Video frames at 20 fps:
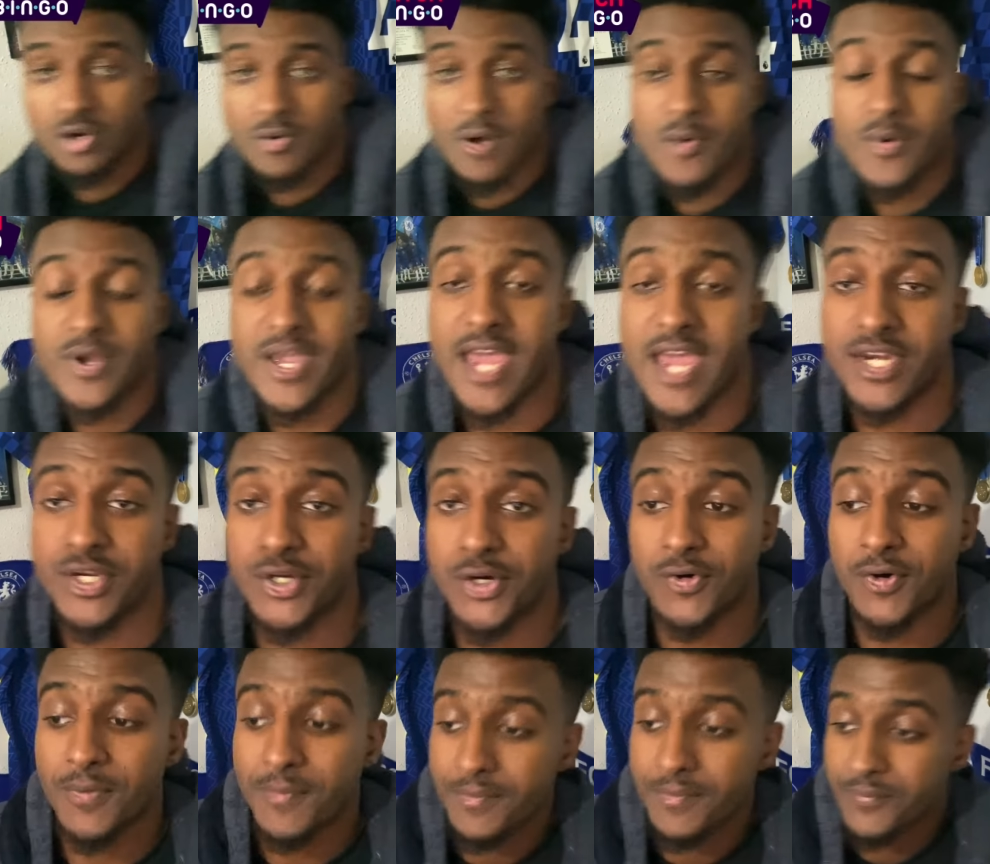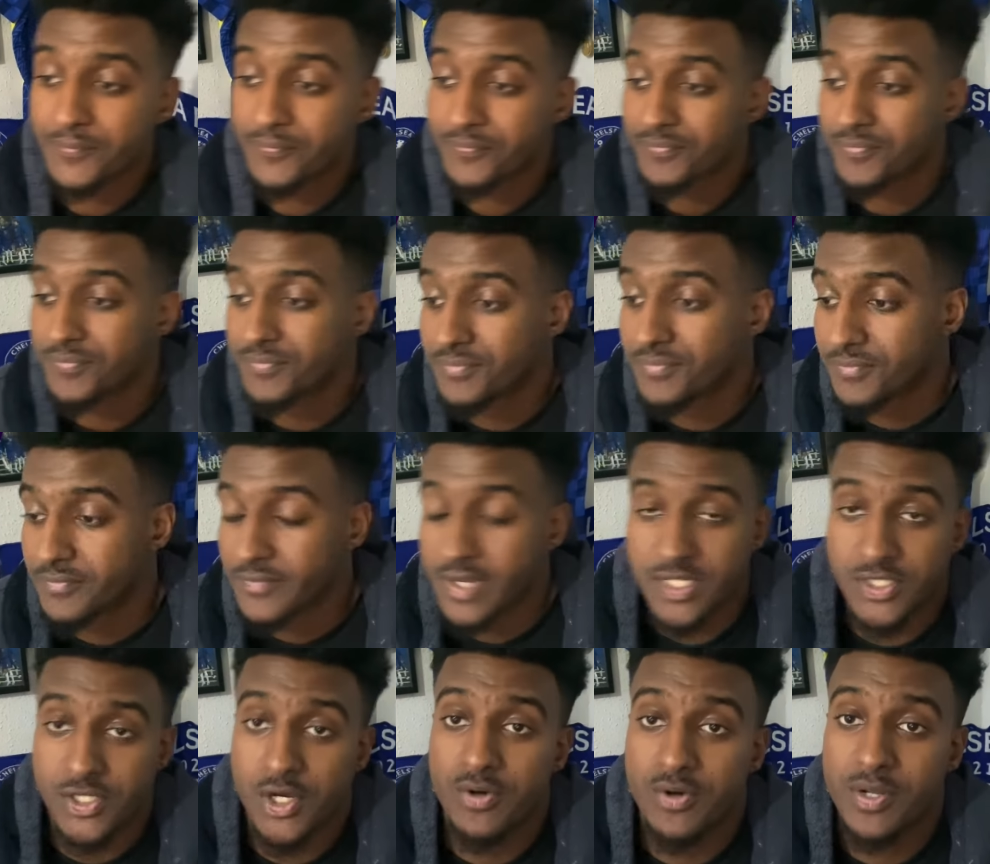way we're getting Europe.
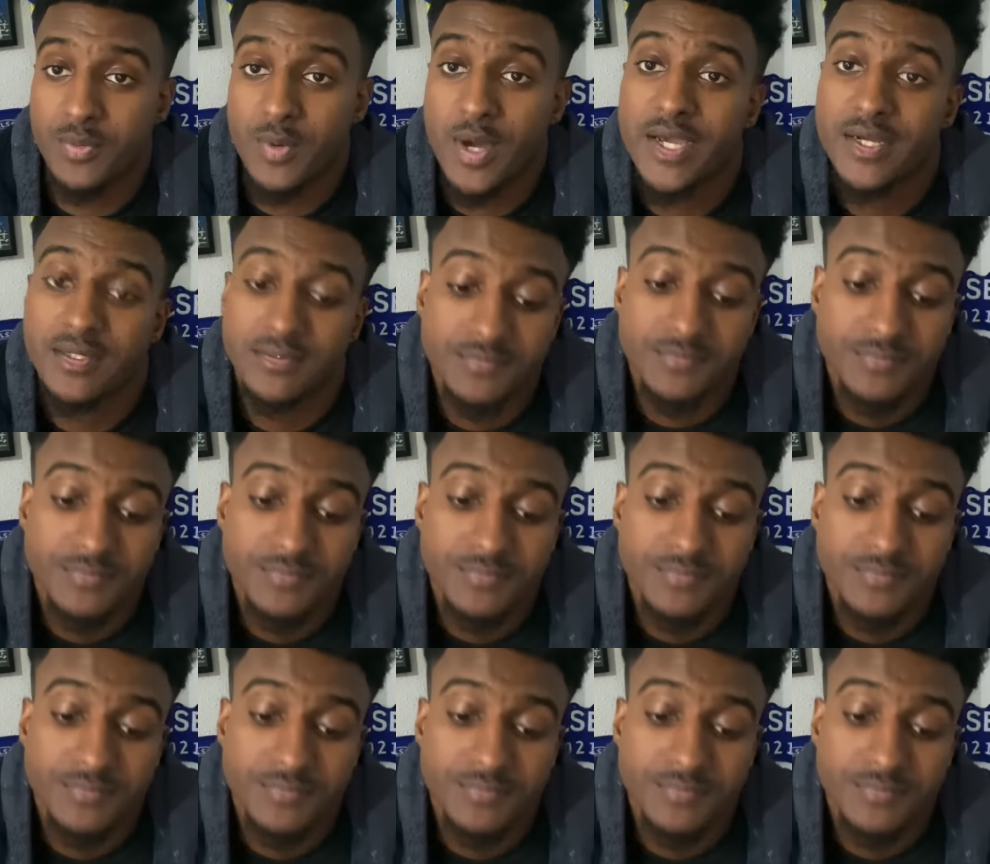That's the only way.